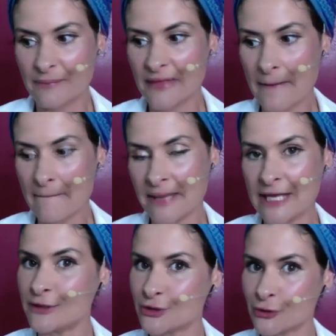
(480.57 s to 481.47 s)
that may
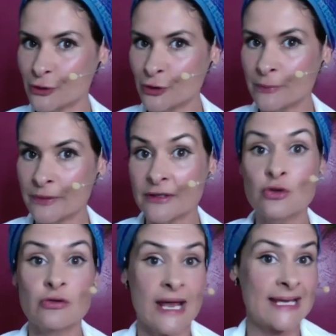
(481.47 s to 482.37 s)
be true, but
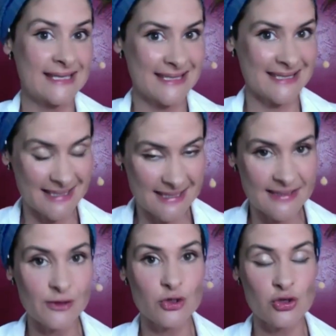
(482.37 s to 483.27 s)
grace
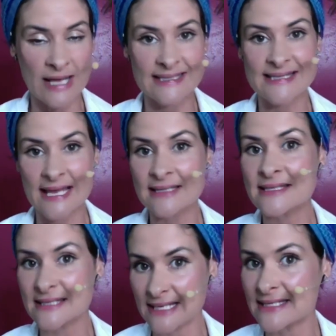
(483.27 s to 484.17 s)
still
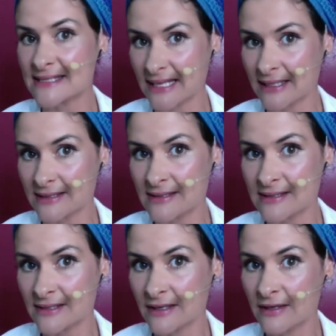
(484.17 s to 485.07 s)
transcends these
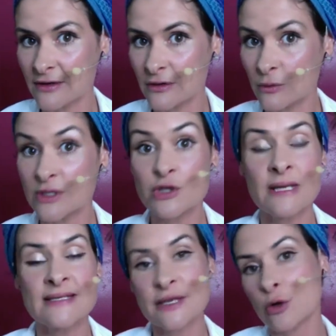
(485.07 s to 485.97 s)
things, which
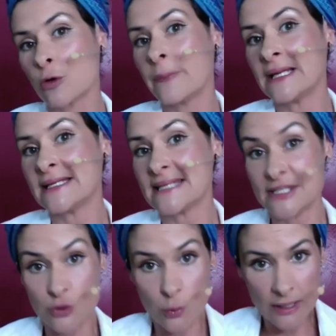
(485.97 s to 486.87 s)
means that your
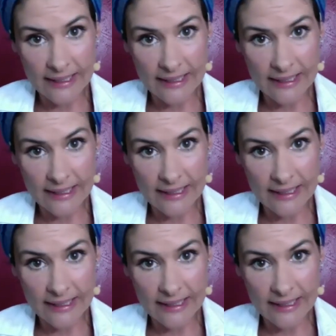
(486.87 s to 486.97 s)
ability to